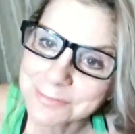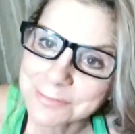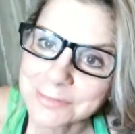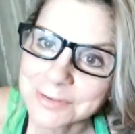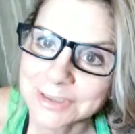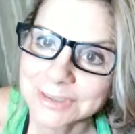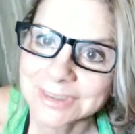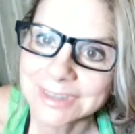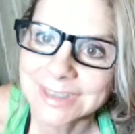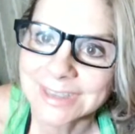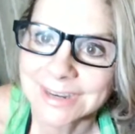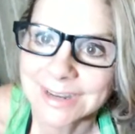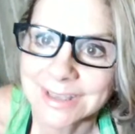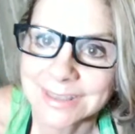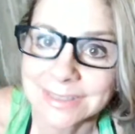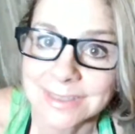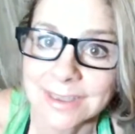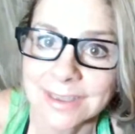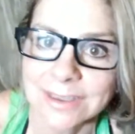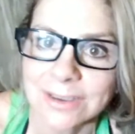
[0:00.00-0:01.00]
feeling, and I
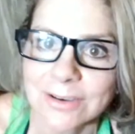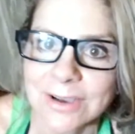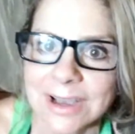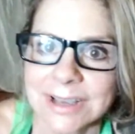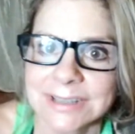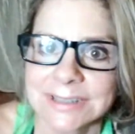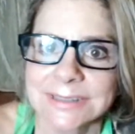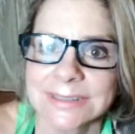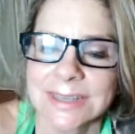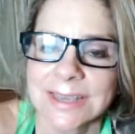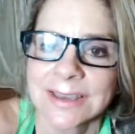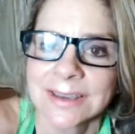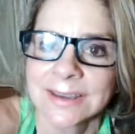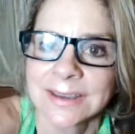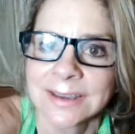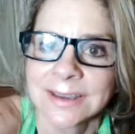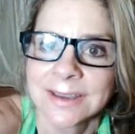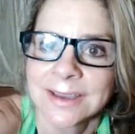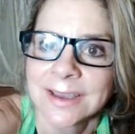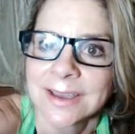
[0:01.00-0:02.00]
thank you guys.
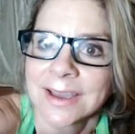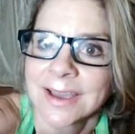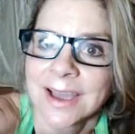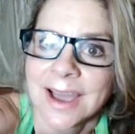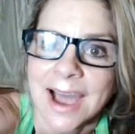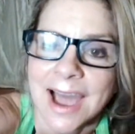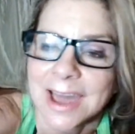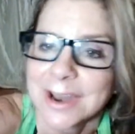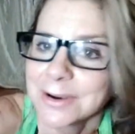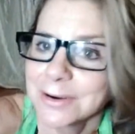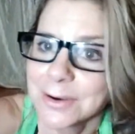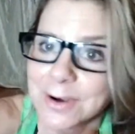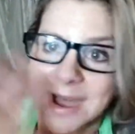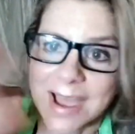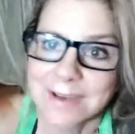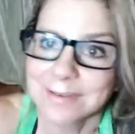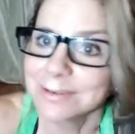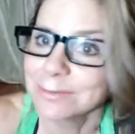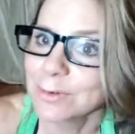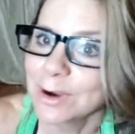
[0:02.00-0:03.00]
I don't know, I
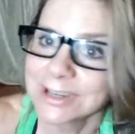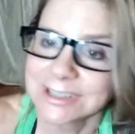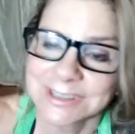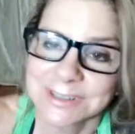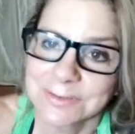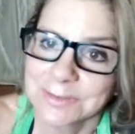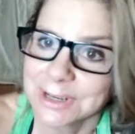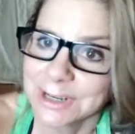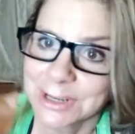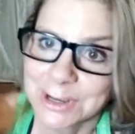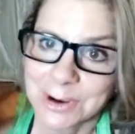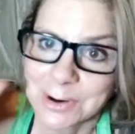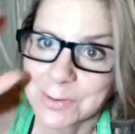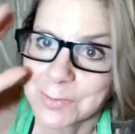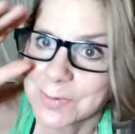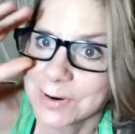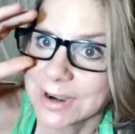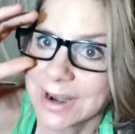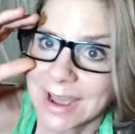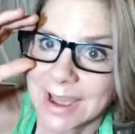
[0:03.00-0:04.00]
haven't watched the video,
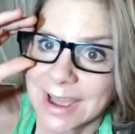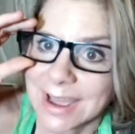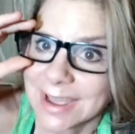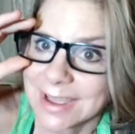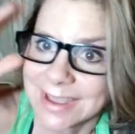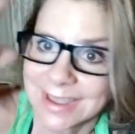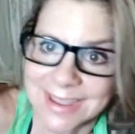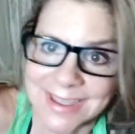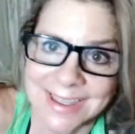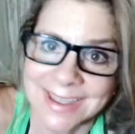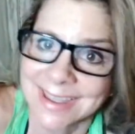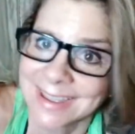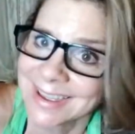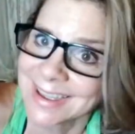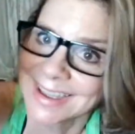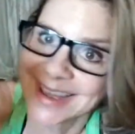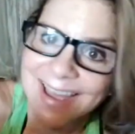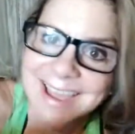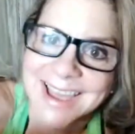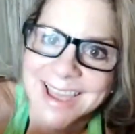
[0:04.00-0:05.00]
but I
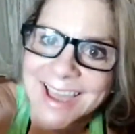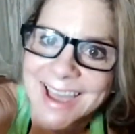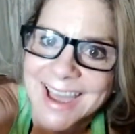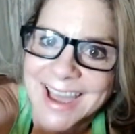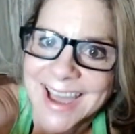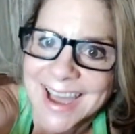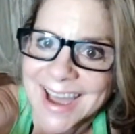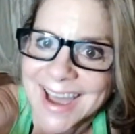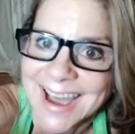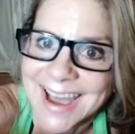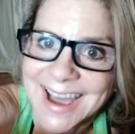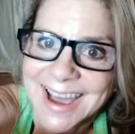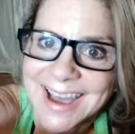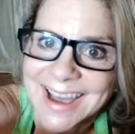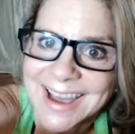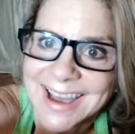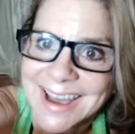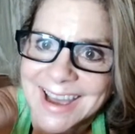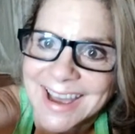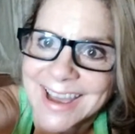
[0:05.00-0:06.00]

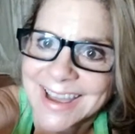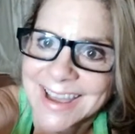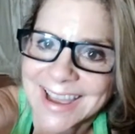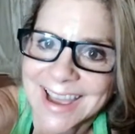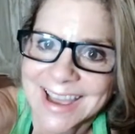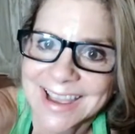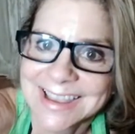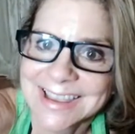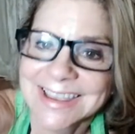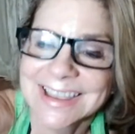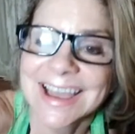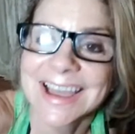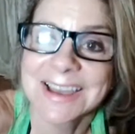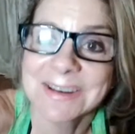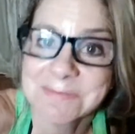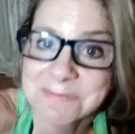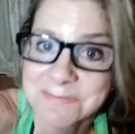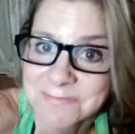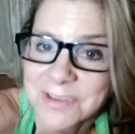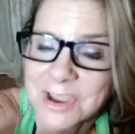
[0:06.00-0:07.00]

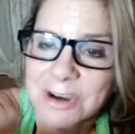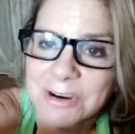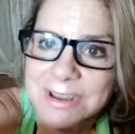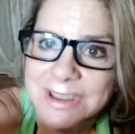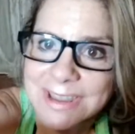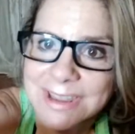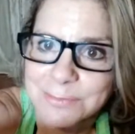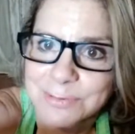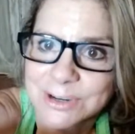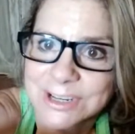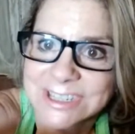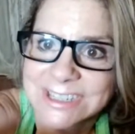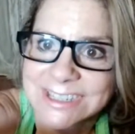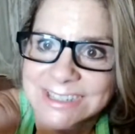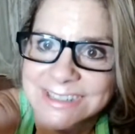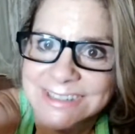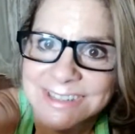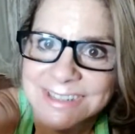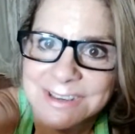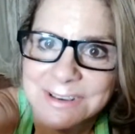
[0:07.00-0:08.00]
am very
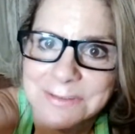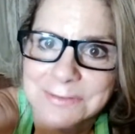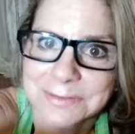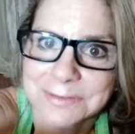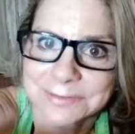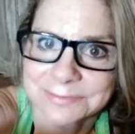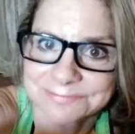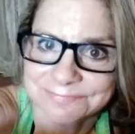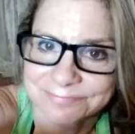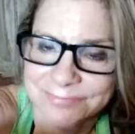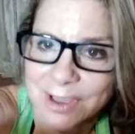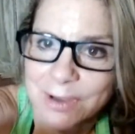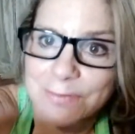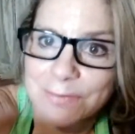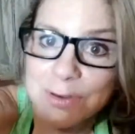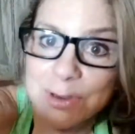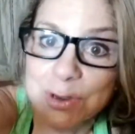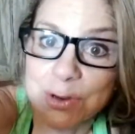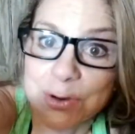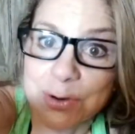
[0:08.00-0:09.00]
appreciative of
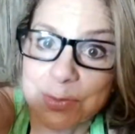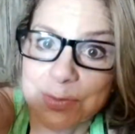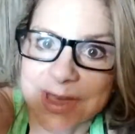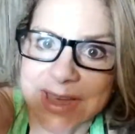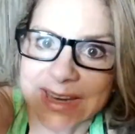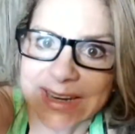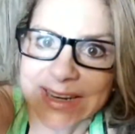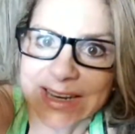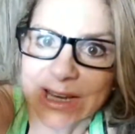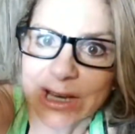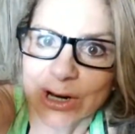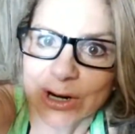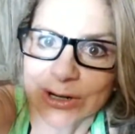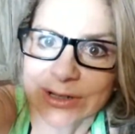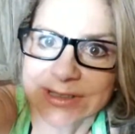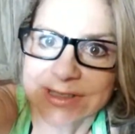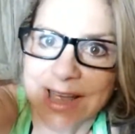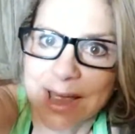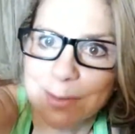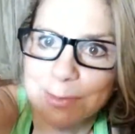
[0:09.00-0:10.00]
you being here,
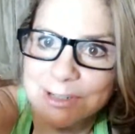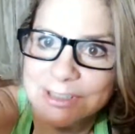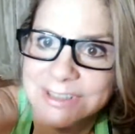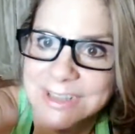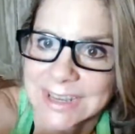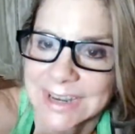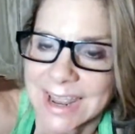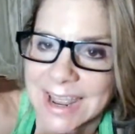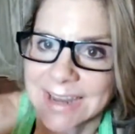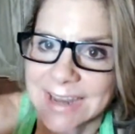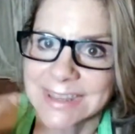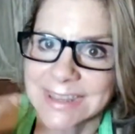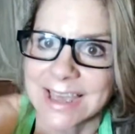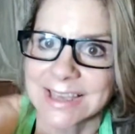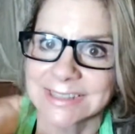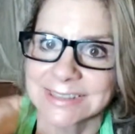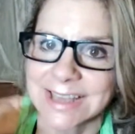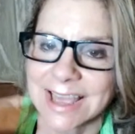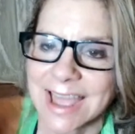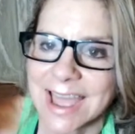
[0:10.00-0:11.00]
Samerson. And
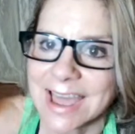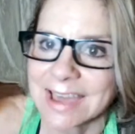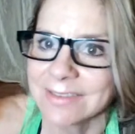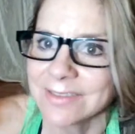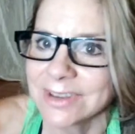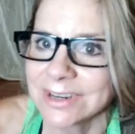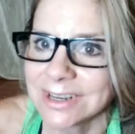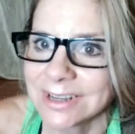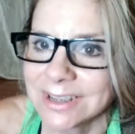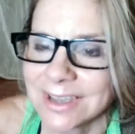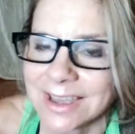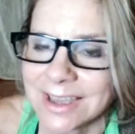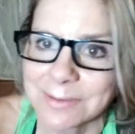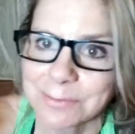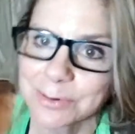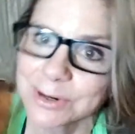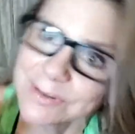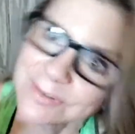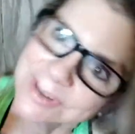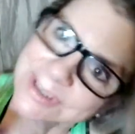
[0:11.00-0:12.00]
yes, I have a
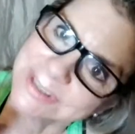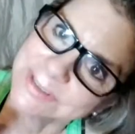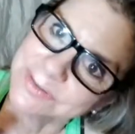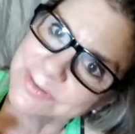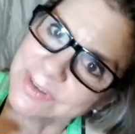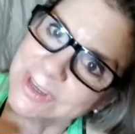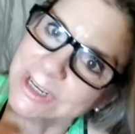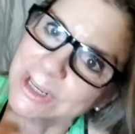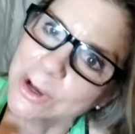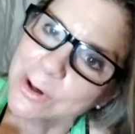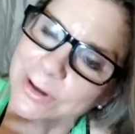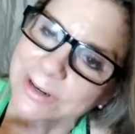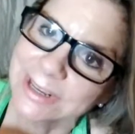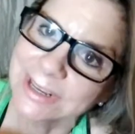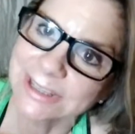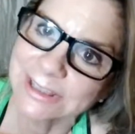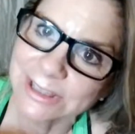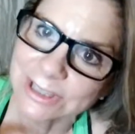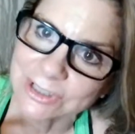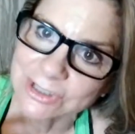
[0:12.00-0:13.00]
previous video in
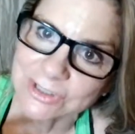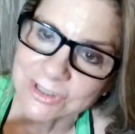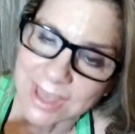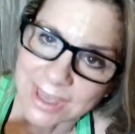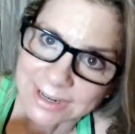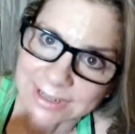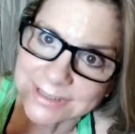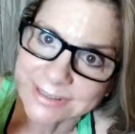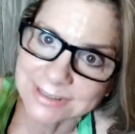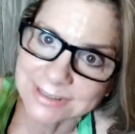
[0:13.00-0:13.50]
English that